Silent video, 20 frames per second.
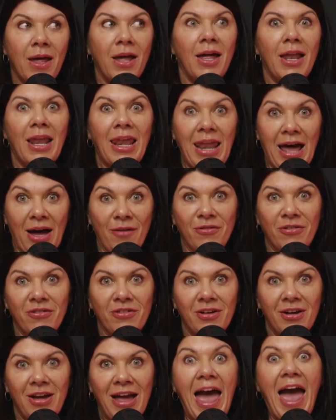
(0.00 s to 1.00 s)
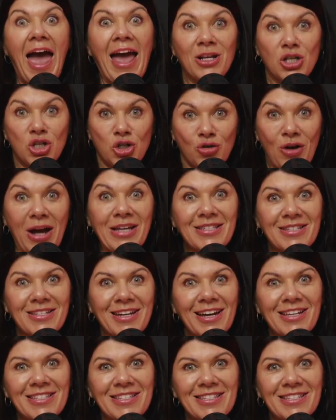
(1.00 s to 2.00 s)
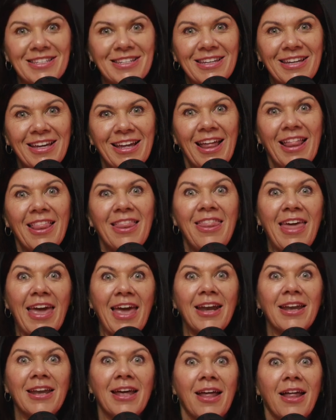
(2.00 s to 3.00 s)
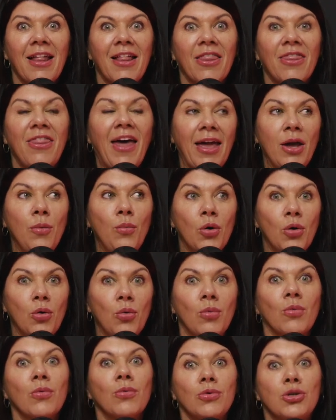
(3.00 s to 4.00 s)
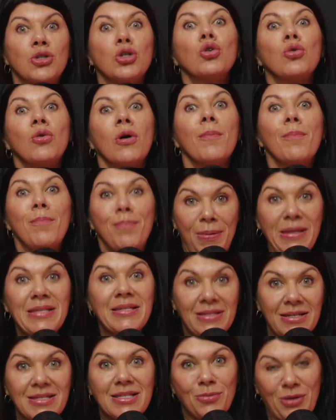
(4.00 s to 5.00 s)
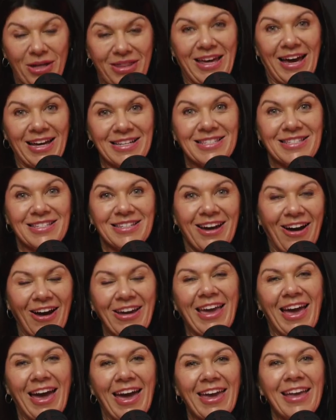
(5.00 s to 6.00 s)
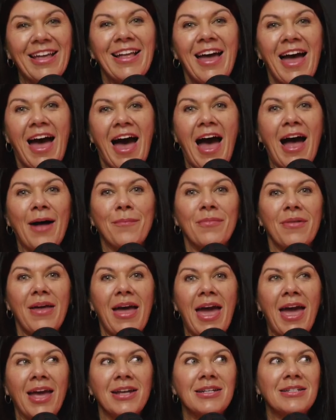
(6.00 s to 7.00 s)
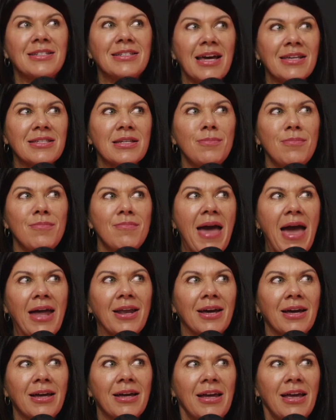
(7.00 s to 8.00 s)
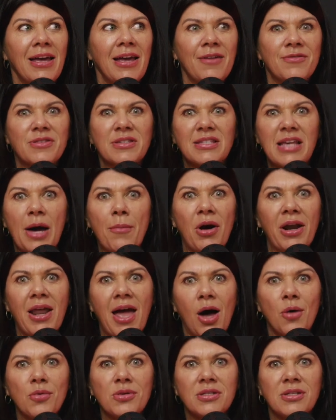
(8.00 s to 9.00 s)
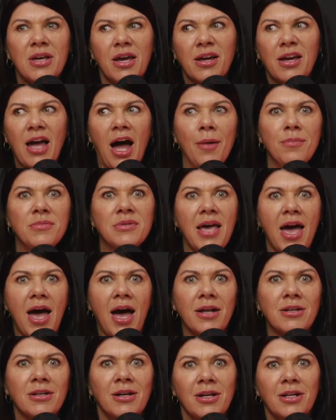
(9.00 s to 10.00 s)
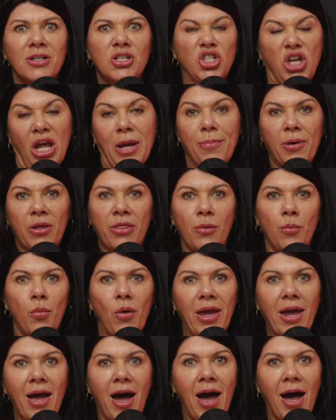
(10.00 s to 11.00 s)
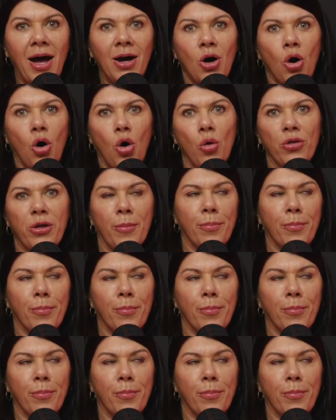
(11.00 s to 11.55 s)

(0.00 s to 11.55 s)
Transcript: love, and trust us, then they will do business with us, okay? And it doesn't matter if someone else comes out cheaper than we are or the